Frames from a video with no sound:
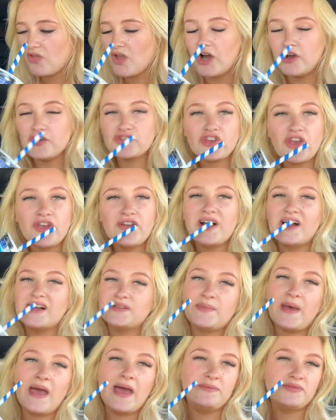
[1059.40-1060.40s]
I'll show you guys
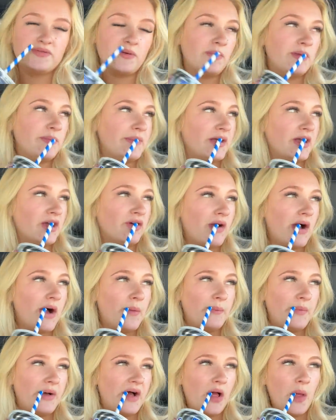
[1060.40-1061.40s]
Pep's, let me pick her up,
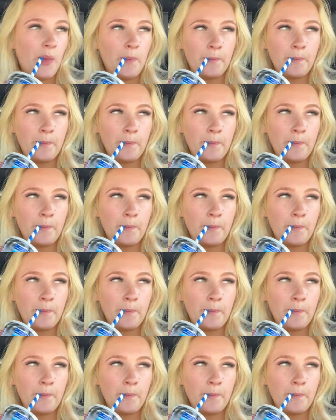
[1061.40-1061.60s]
but.